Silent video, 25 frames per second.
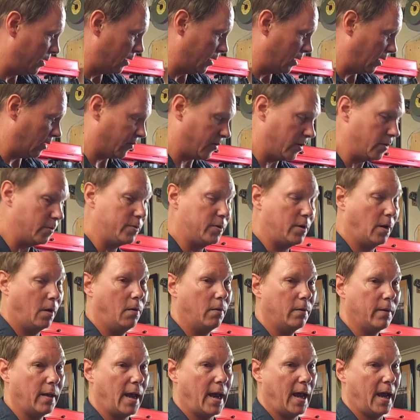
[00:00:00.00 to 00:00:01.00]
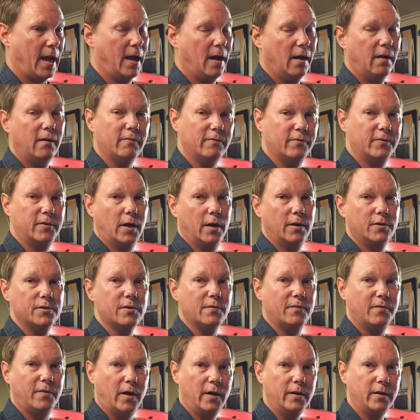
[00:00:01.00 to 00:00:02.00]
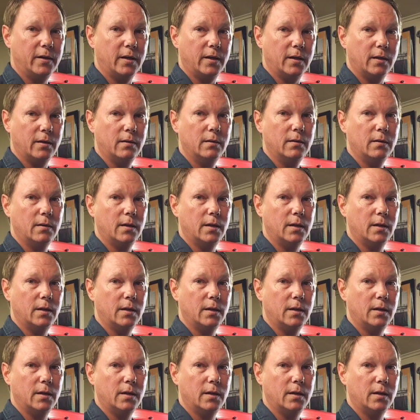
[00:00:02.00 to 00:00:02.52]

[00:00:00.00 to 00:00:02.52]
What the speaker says: If you don't have tons of funding